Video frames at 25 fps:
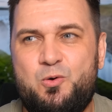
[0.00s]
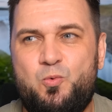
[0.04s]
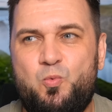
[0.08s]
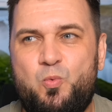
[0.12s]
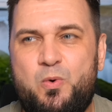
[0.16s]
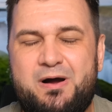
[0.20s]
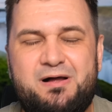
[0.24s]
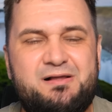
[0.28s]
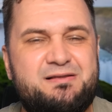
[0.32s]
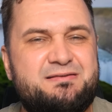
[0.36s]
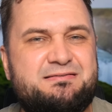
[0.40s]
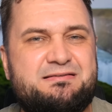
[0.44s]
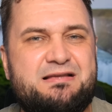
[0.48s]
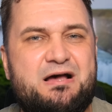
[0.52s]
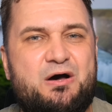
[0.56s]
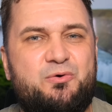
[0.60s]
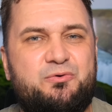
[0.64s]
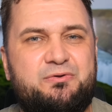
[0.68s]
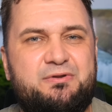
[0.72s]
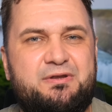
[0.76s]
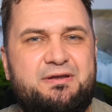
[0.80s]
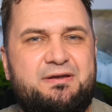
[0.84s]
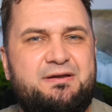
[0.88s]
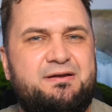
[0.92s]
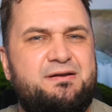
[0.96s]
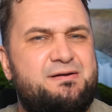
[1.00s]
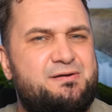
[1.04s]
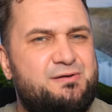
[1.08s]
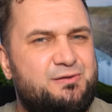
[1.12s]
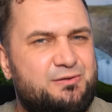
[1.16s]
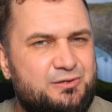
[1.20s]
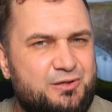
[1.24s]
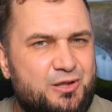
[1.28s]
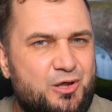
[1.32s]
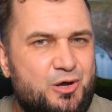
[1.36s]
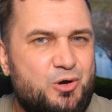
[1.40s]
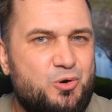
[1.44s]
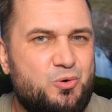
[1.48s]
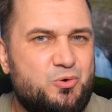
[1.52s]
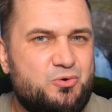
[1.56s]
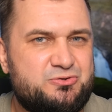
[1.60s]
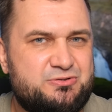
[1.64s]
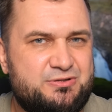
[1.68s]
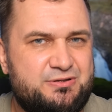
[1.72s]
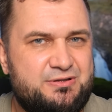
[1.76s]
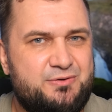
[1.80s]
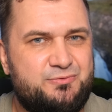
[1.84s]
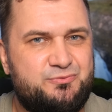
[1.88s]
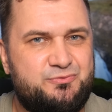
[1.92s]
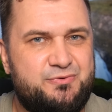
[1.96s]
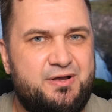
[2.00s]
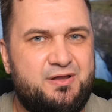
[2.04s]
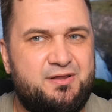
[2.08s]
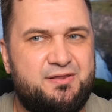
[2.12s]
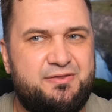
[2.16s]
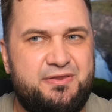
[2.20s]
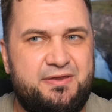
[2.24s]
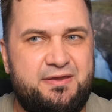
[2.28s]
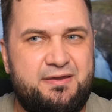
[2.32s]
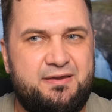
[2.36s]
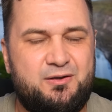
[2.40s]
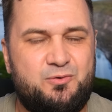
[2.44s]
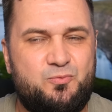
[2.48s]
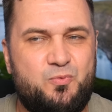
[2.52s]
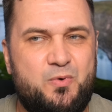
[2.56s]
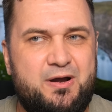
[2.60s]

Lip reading: while sounding close to the real thing,